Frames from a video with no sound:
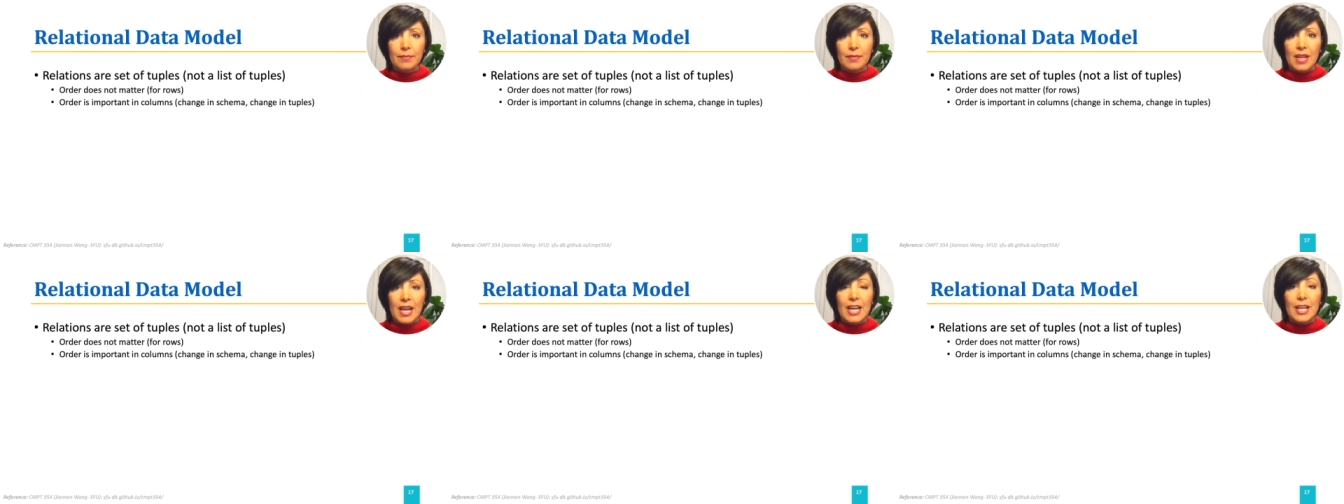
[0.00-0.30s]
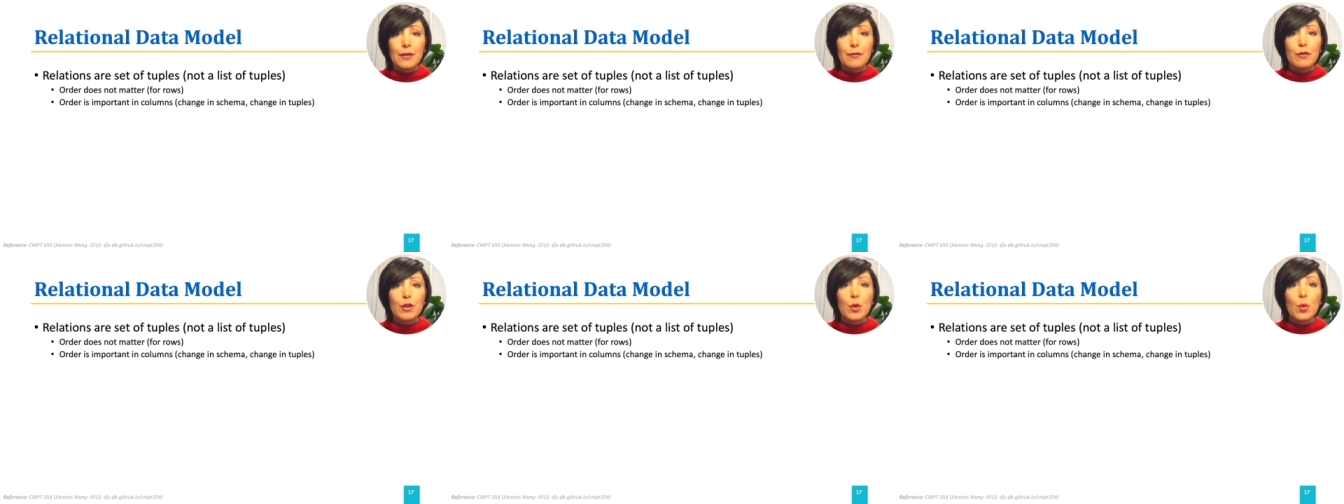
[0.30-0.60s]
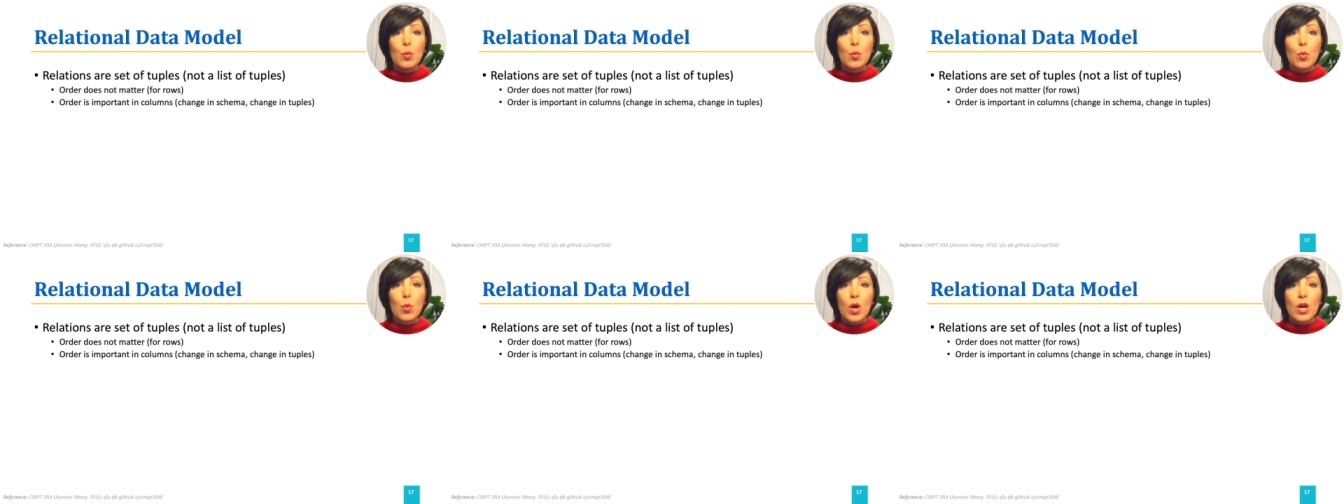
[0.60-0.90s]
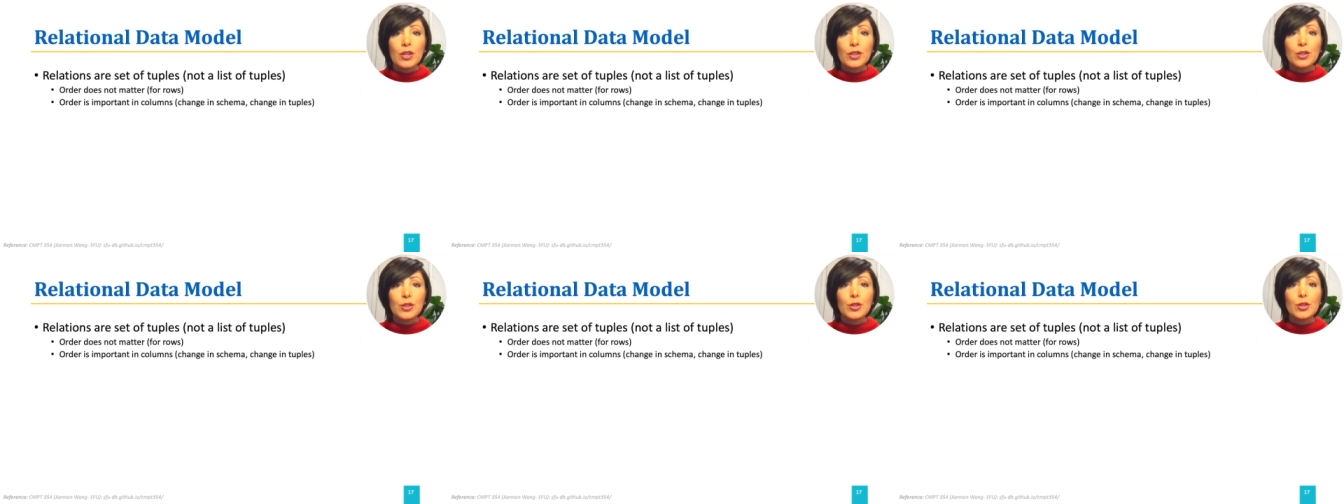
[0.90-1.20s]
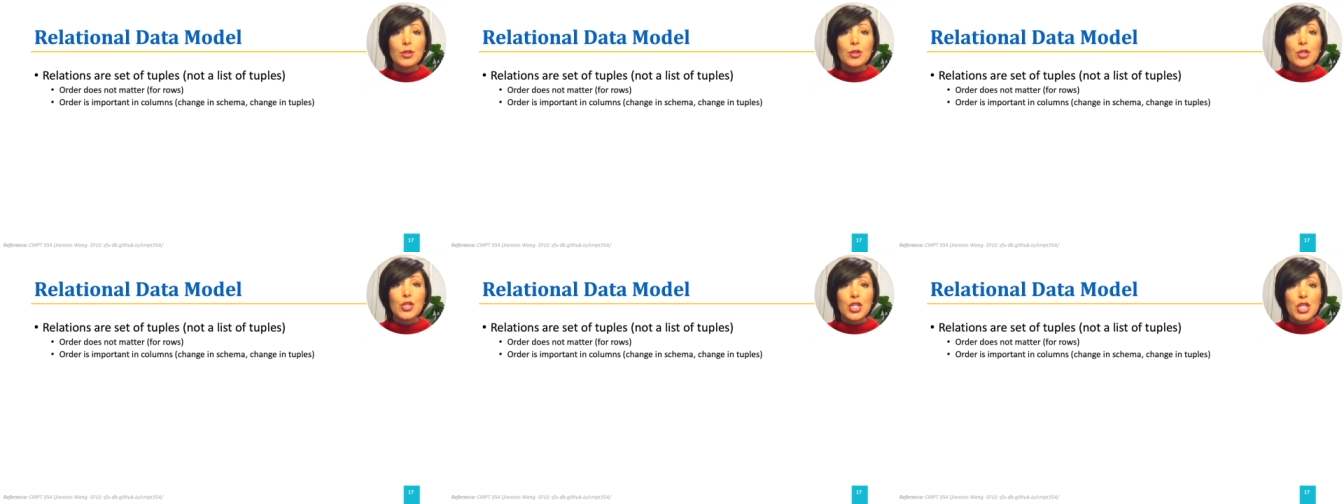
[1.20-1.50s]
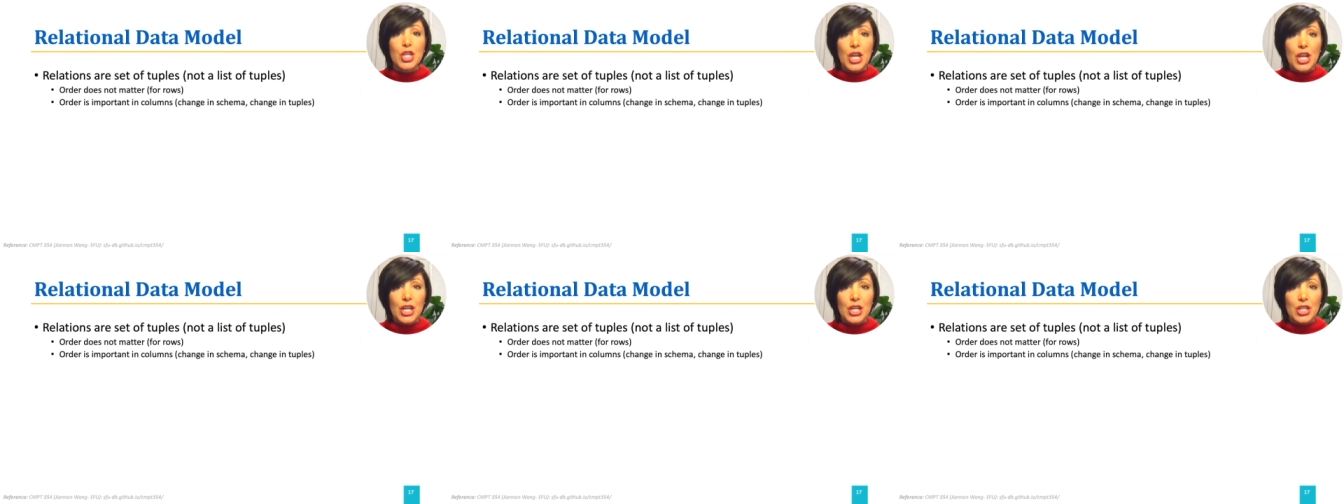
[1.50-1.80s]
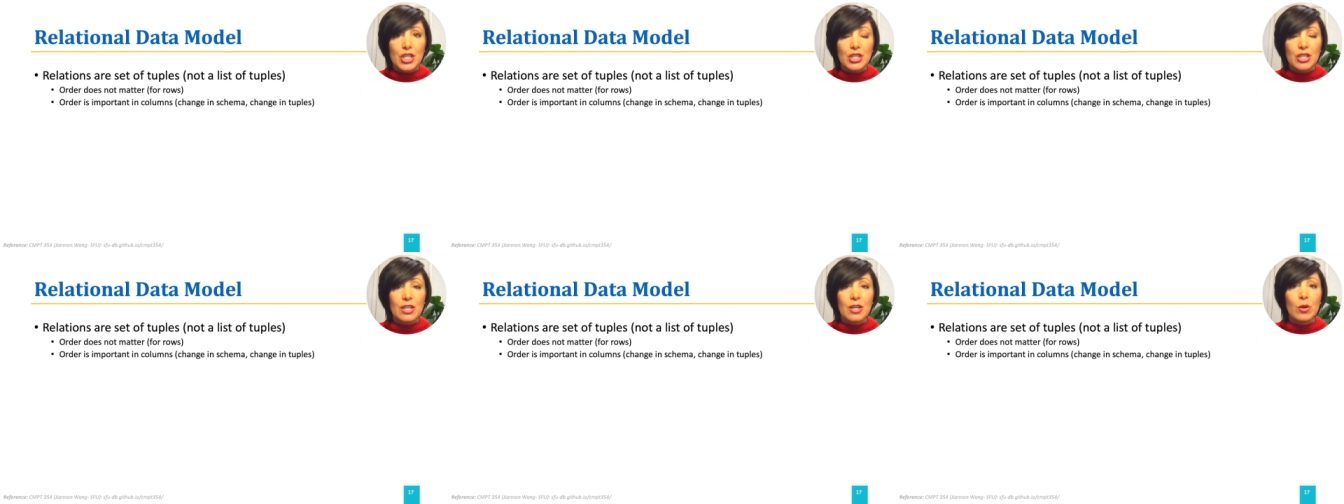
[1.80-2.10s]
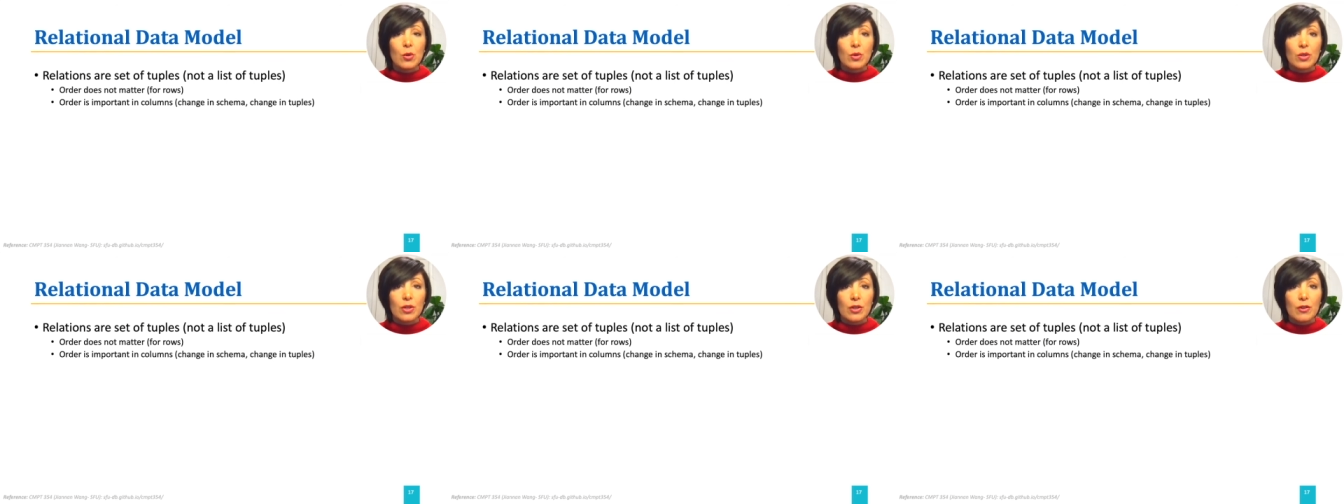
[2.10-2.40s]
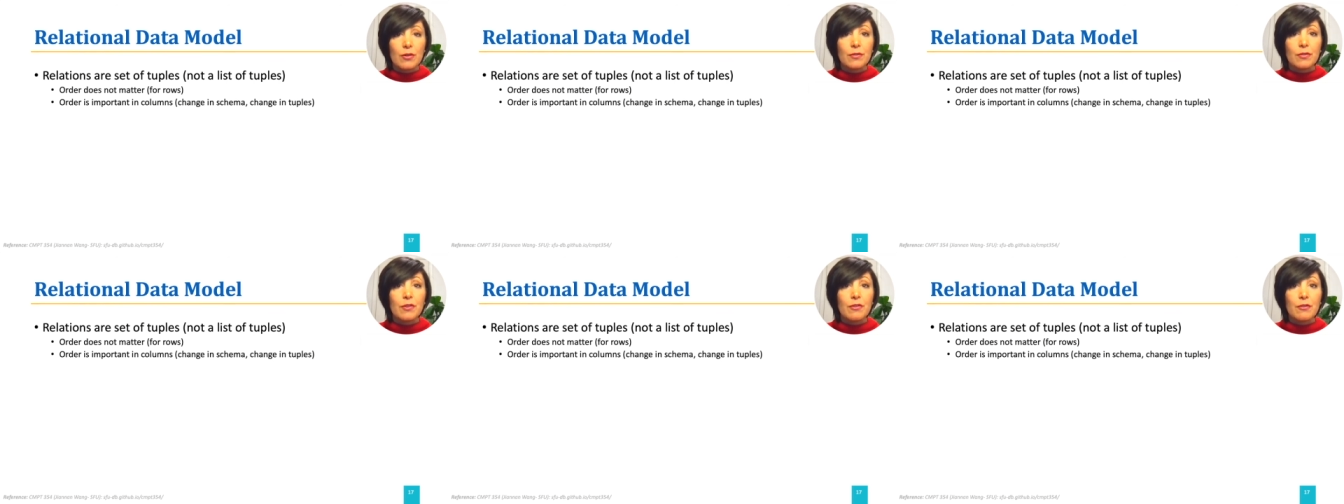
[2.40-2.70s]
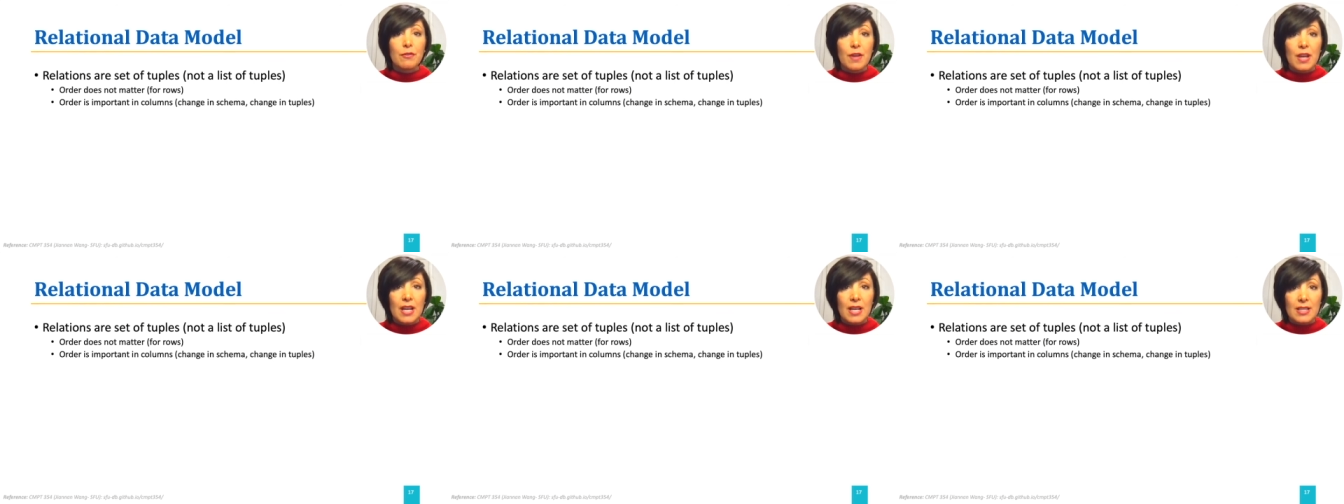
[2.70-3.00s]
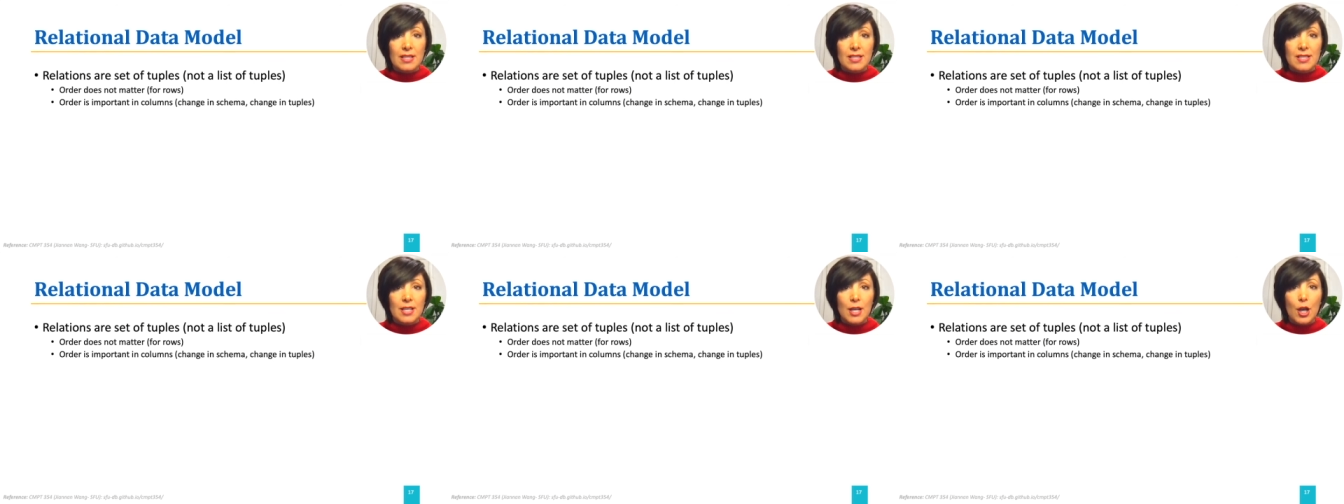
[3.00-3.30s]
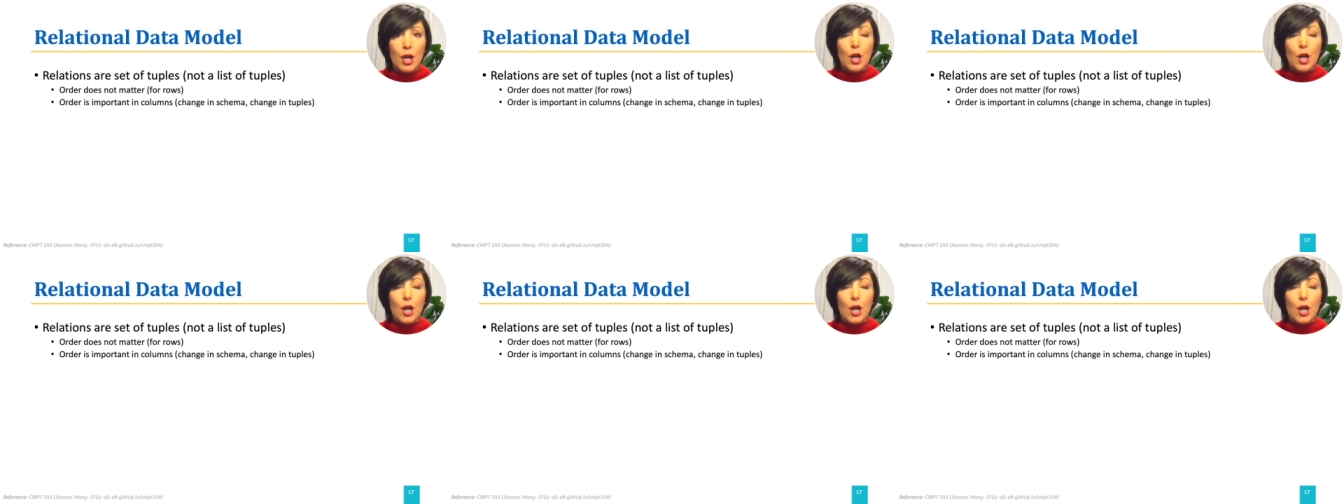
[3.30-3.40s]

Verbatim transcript: And if you want to change the order of the fields